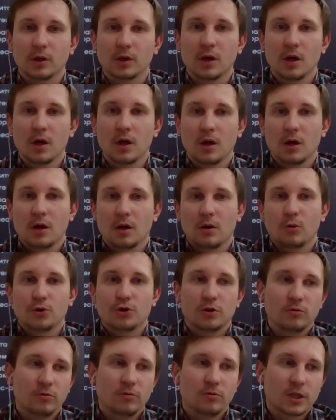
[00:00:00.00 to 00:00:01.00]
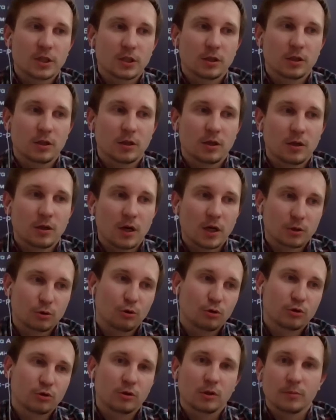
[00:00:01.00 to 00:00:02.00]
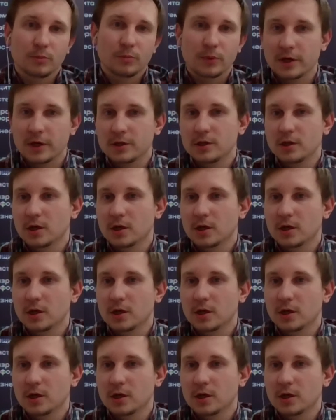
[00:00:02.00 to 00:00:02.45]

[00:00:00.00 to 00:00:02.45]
And I would like to make a few